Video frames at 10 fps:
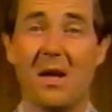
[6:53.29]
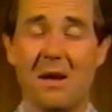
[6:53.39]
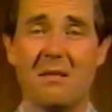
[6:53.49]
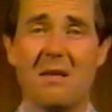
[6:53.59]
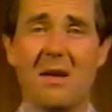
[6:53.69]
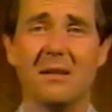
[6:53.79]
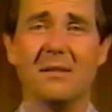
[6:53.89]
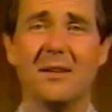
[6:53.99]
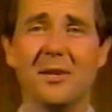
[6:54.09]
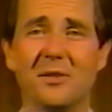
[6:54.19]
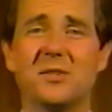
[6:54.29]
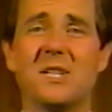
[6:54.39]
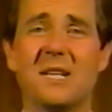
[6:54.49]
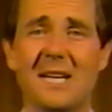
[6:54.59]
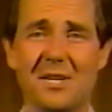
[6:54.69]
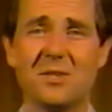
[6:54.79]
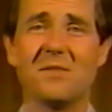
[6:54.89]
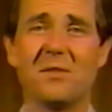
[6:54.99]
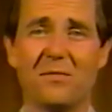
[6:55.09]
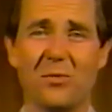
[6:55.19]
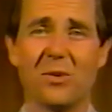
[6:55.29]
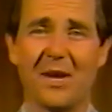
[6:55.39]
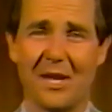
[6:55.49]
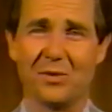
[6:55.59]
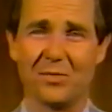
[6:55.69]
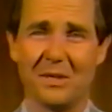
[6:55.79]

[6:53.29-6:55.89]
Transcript: and then looks at each of the four end